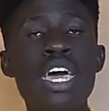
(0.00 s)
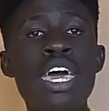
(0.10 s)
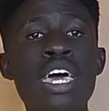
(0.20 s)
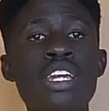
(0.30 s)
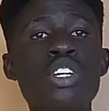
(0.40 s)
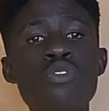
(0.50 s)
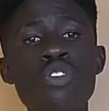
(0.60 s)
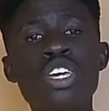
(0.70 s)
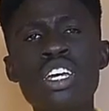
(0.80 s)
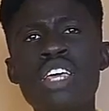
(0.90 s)
And don't
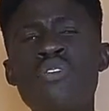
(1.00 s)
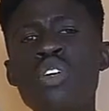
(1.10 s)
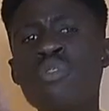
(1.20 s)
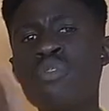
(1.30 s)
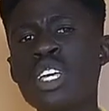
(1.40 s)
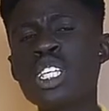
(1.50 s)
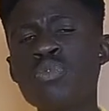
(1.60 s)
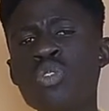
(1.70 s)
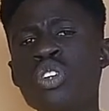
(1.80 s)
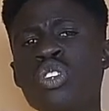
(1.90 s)
forget, if you're on
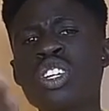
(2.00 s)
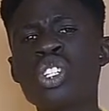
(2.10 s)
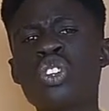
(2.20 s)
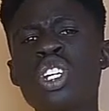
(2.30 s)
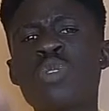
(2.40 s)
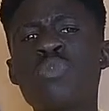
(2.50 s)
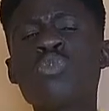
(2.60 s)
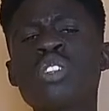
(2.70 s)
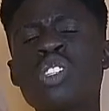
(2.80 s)
Facebook, you can join the Buildbox